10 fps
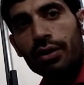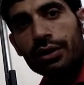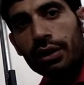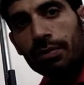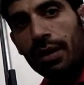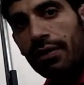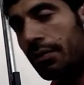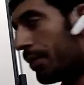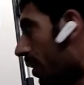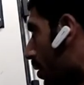trip
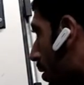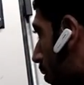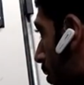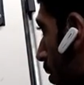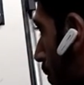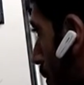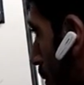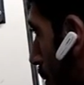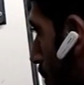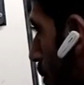our breaker, we
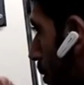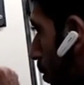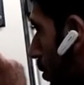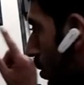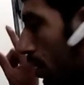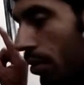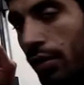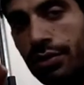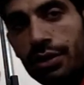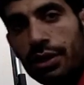will put
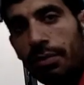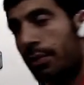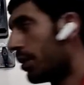on trip